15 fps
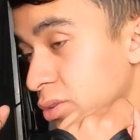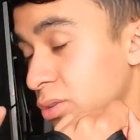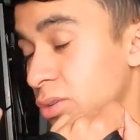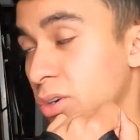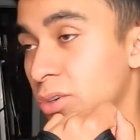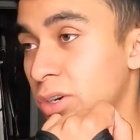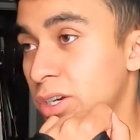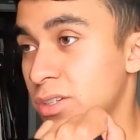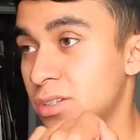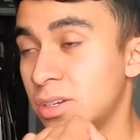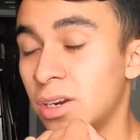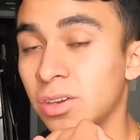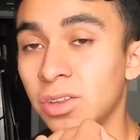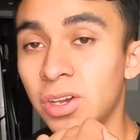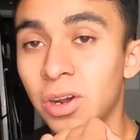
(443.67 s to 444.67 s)
don't
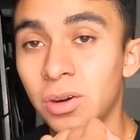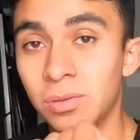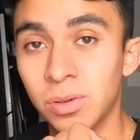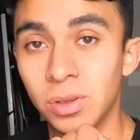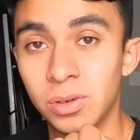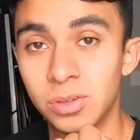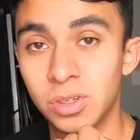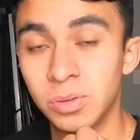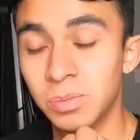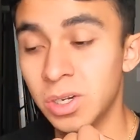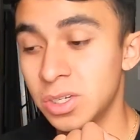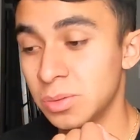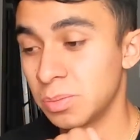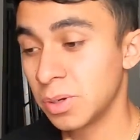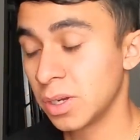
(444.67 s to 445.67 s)
necessarily overload too
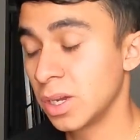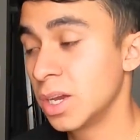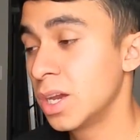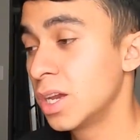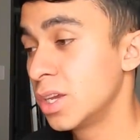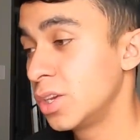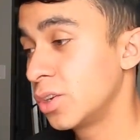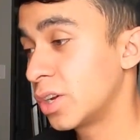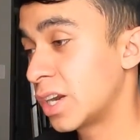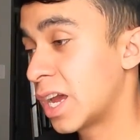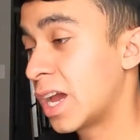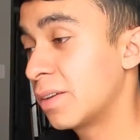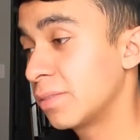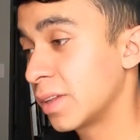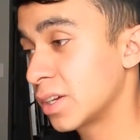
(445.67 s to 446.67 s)
much, but you can
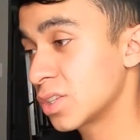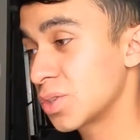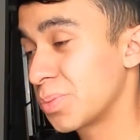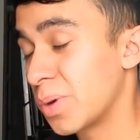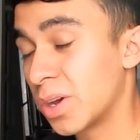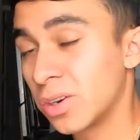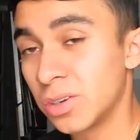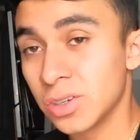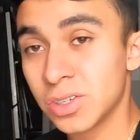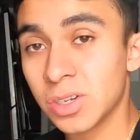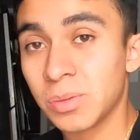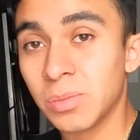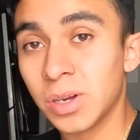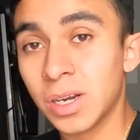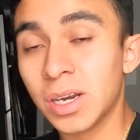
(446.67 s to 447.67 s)
have like a spotter or
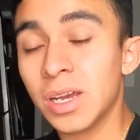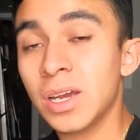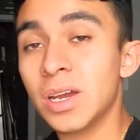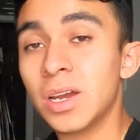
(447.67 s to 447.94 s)
someone